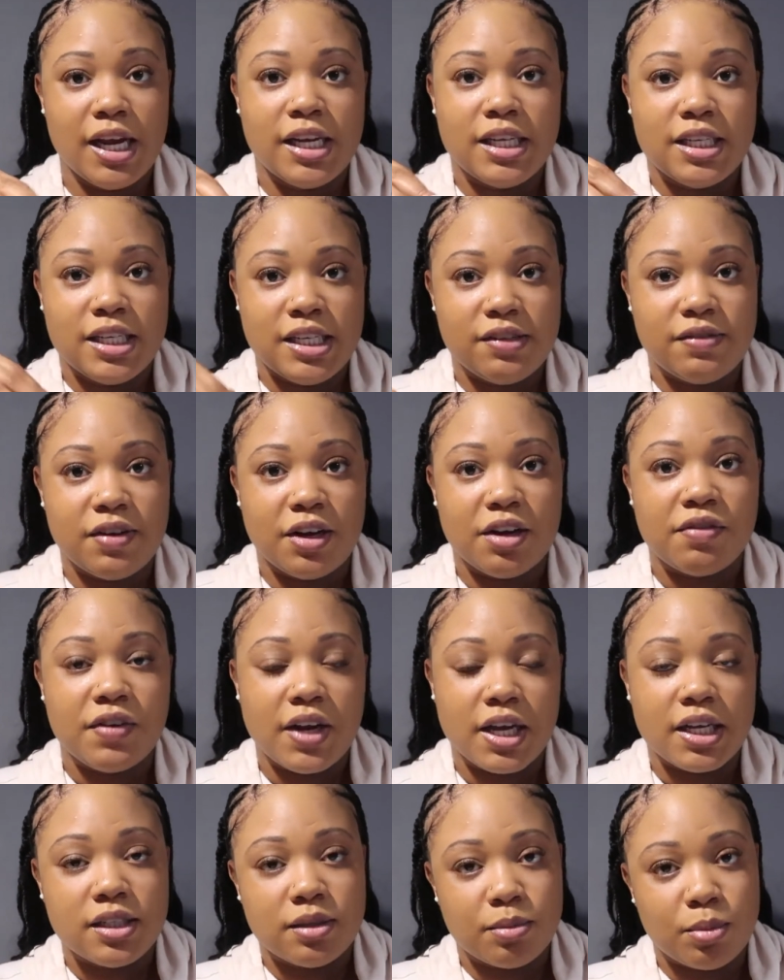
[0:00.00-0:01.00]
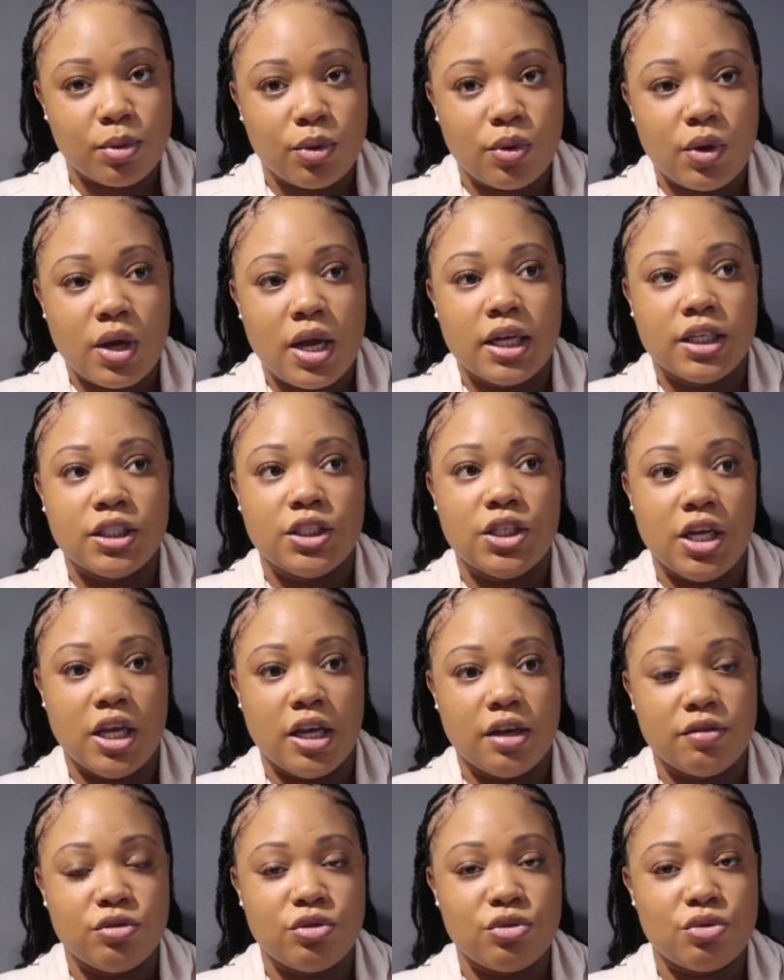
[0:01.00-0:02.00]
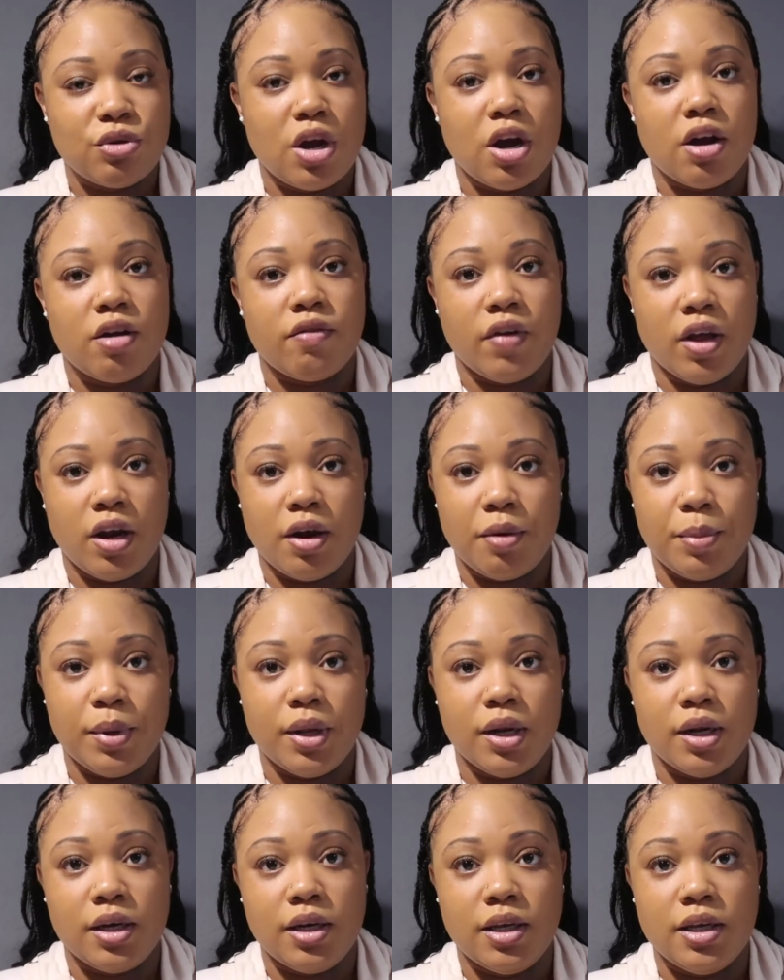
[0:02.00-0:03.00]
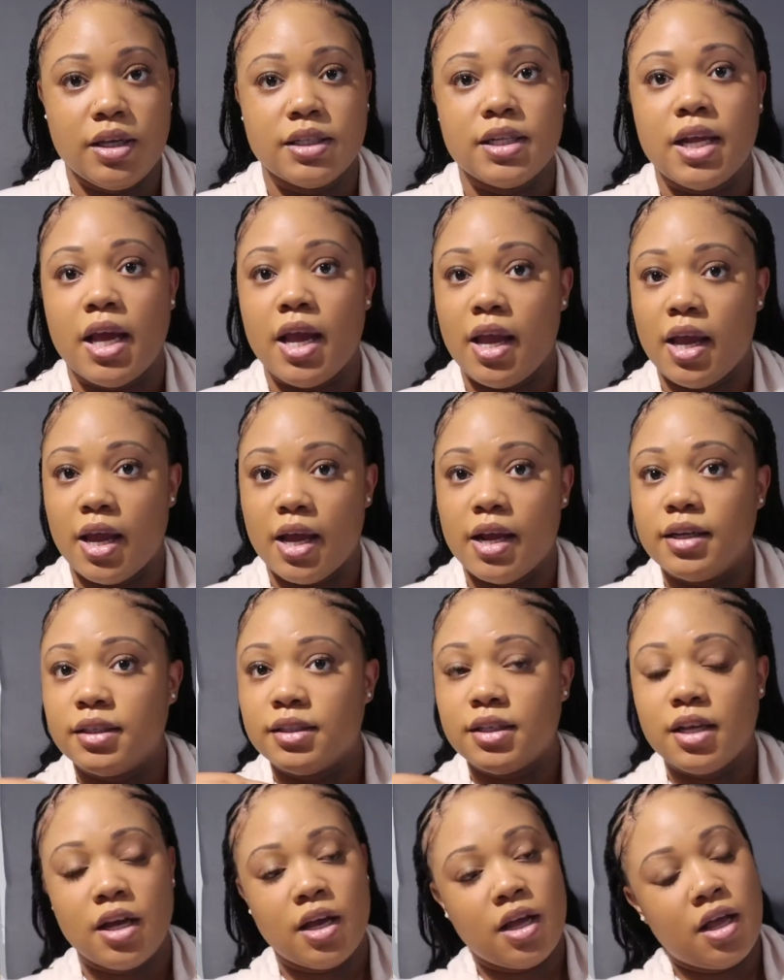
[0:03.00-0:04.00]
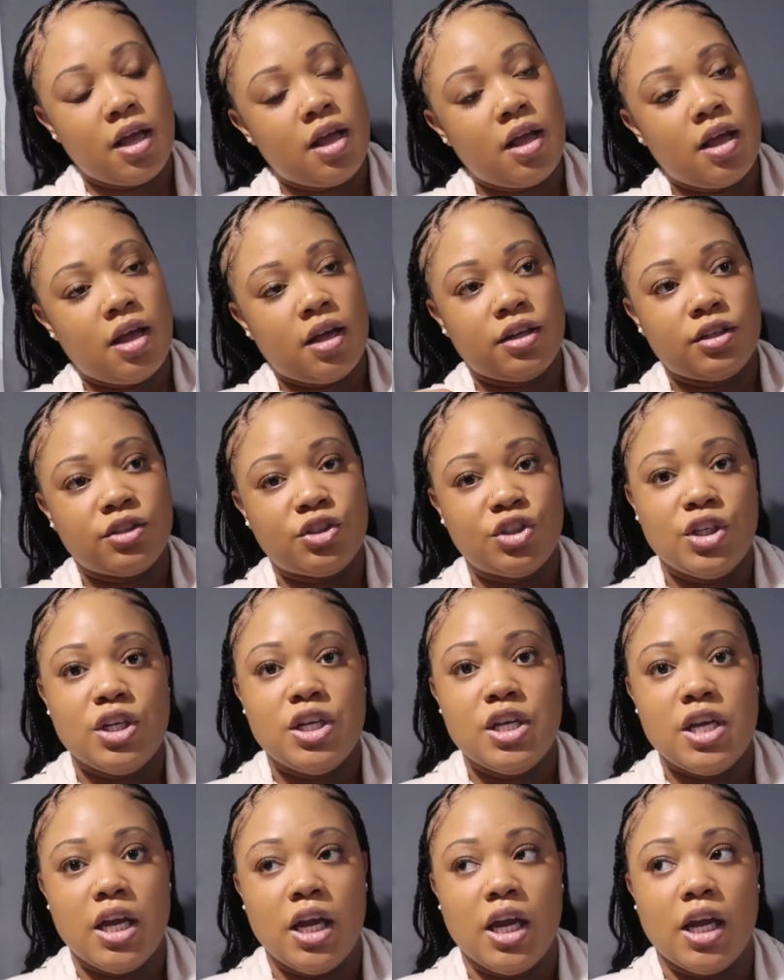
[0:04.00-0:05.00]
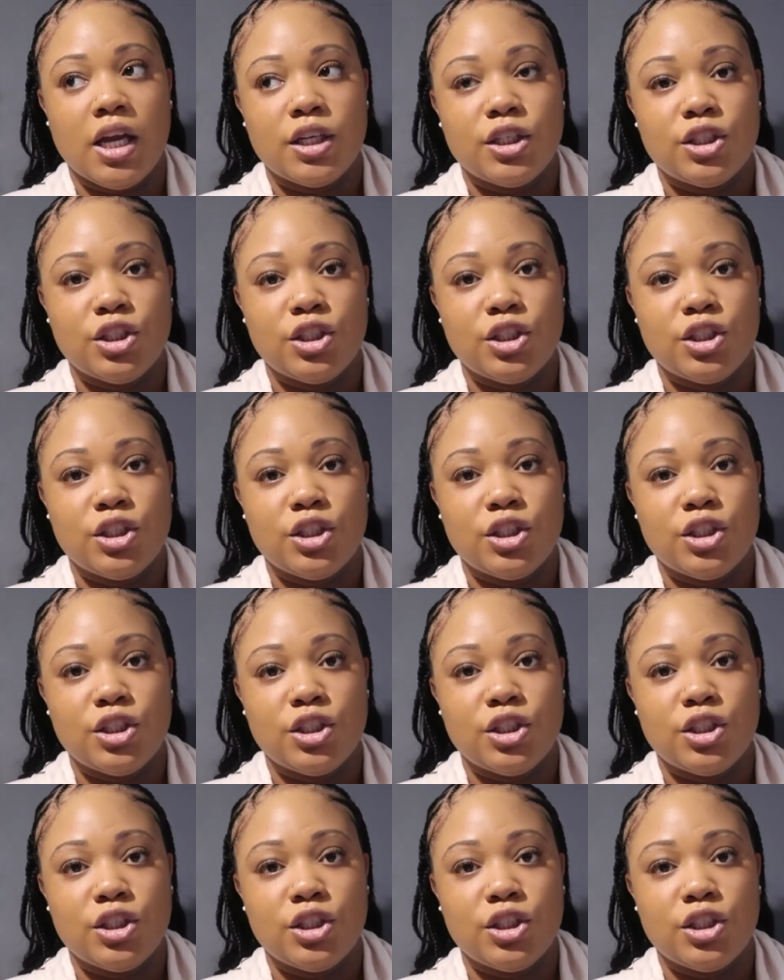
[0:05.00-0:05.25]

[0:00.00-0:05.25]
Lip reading: She's very flexible. She gives you her availabilities, and she's